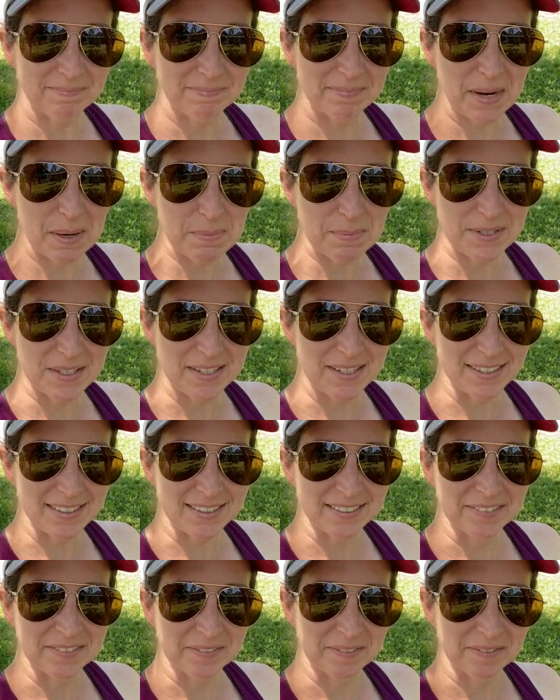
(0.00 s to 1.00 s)
I'm stuck.
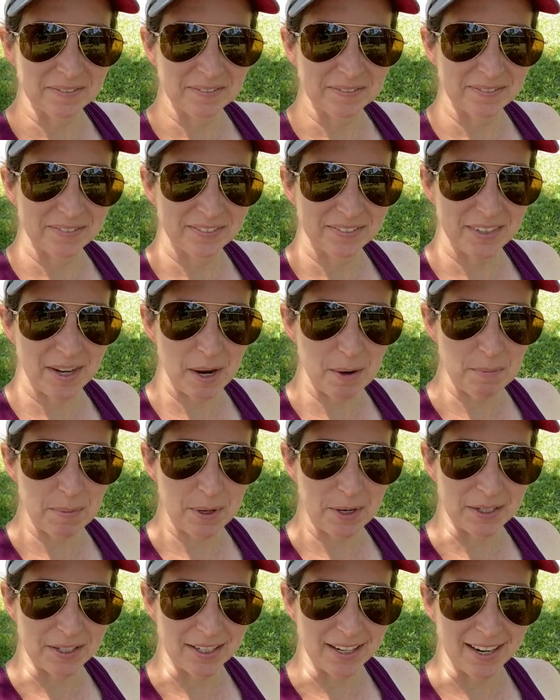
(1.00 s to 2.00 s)
I
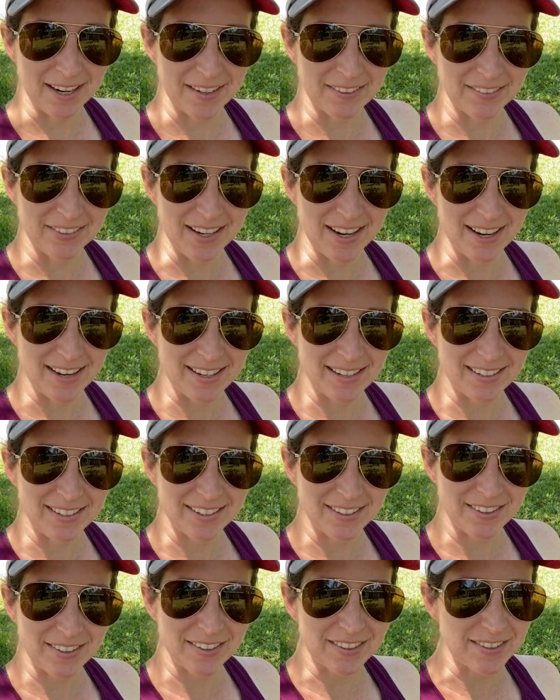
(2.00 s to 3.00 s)
bogged down yet
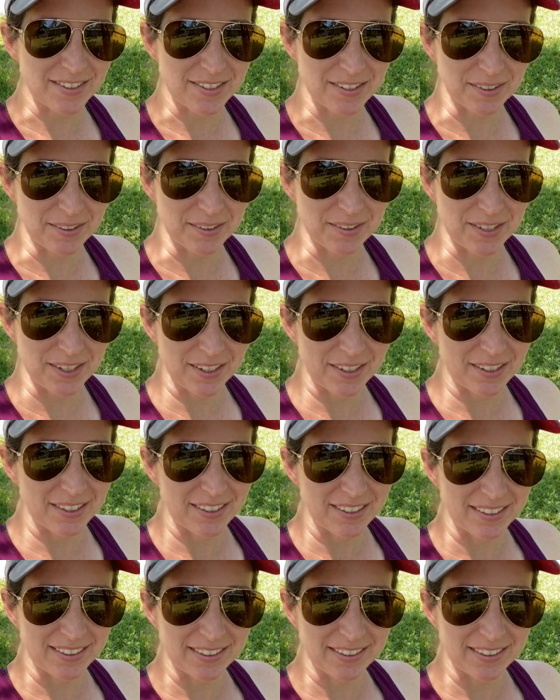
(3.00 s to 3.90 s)
another zero turn.